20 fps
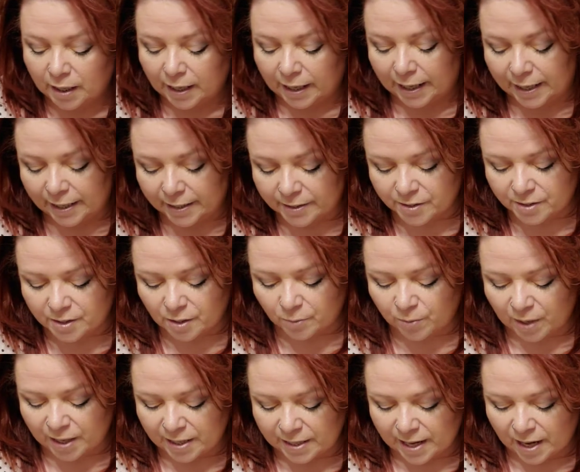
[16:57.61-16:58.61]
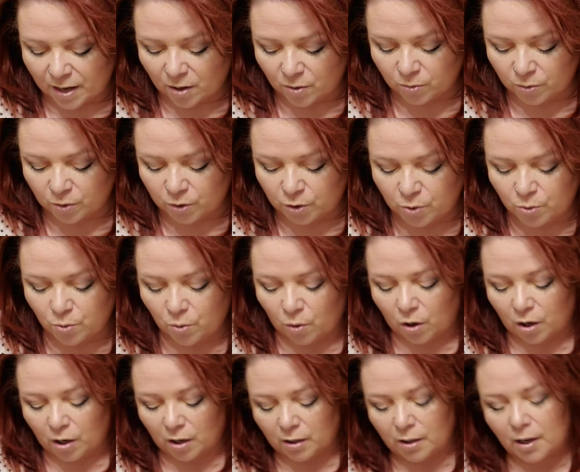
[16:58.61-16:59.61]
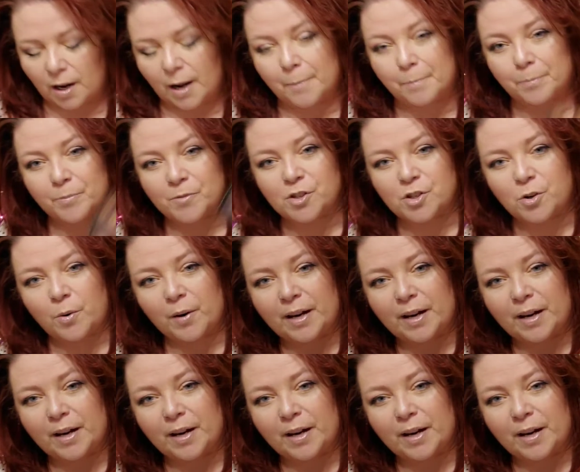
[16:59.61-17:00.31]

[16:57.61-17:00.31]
And right now you are showing